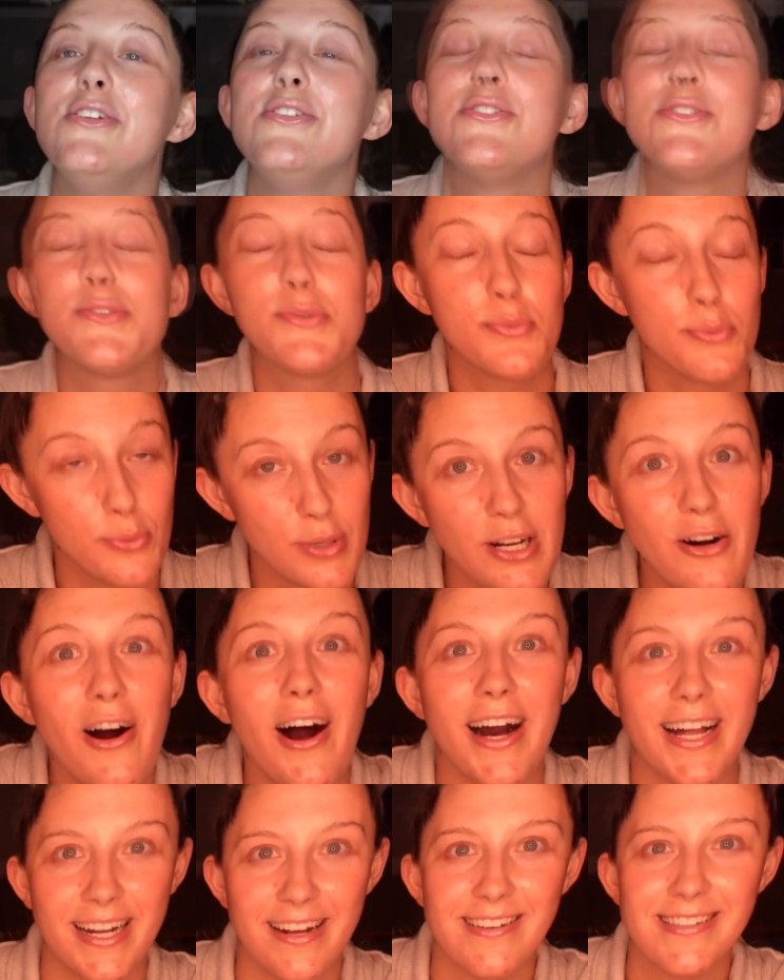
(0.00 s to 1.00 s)
it's real
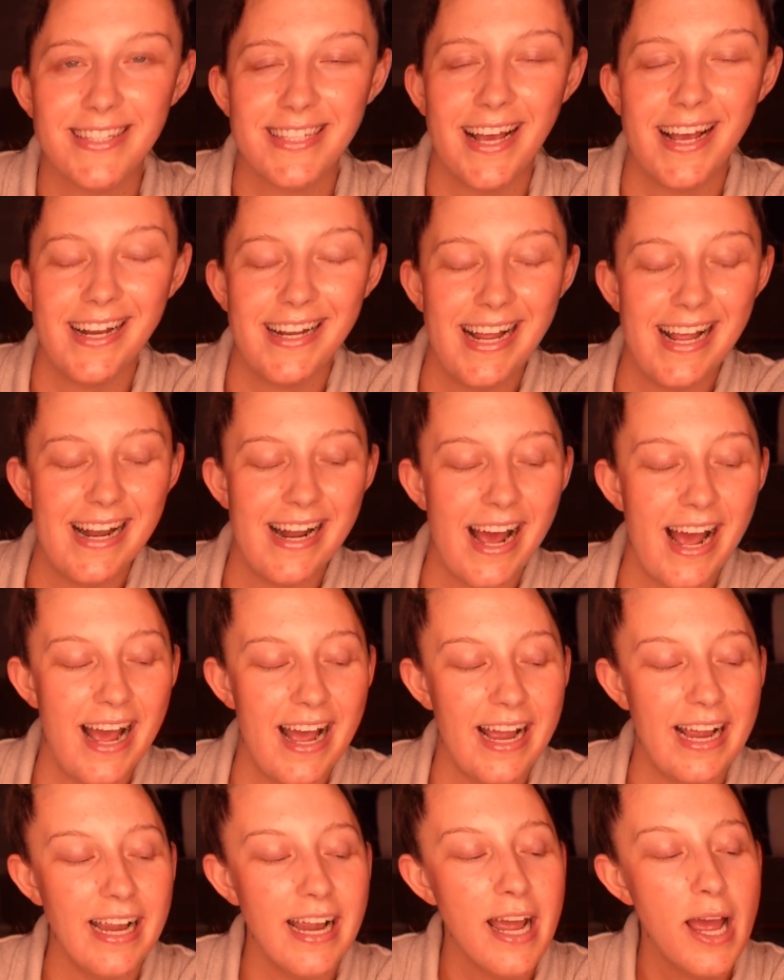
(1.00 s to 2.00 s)
hot outside, and
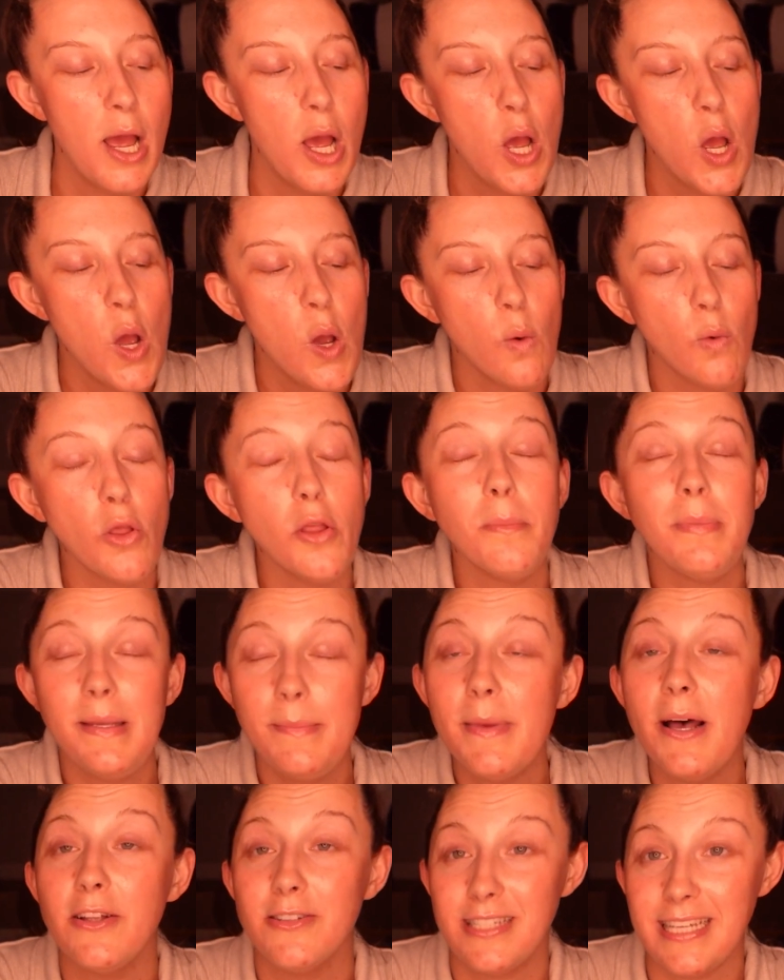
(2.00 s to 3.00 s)
I will be
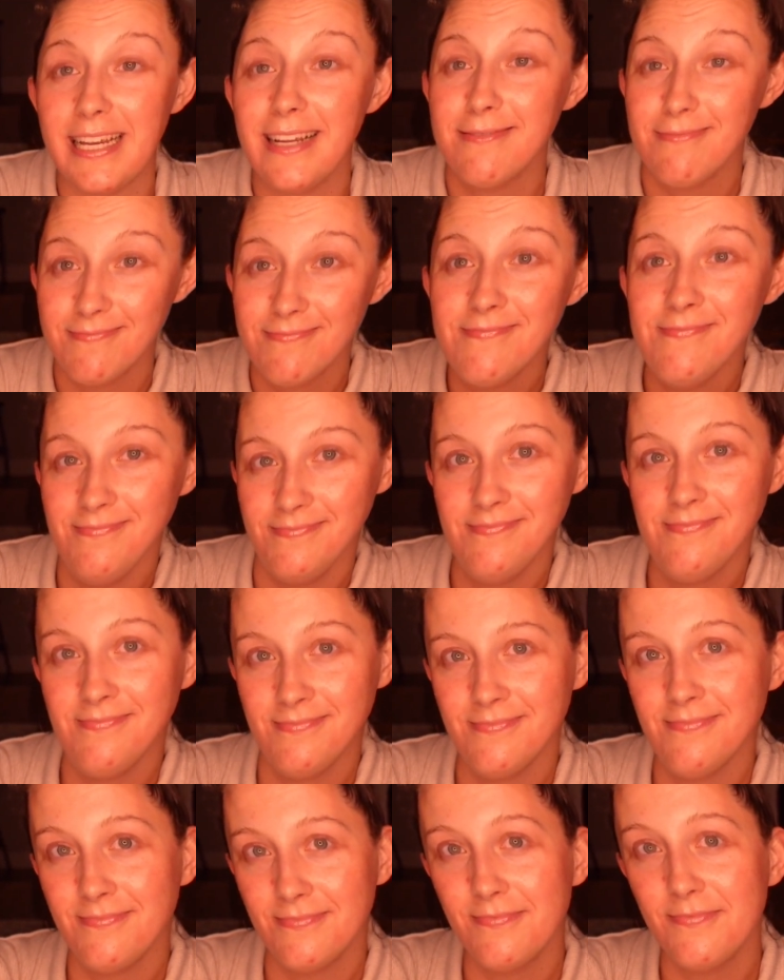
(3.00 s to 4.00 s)
melting.
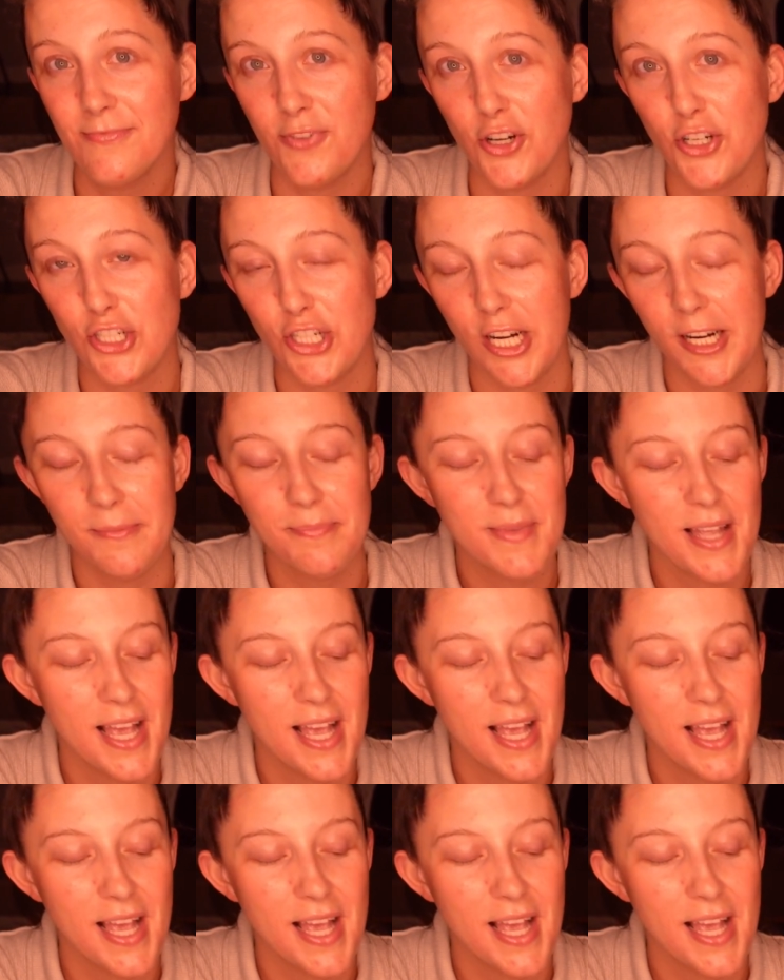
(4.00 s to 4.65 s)
For sure.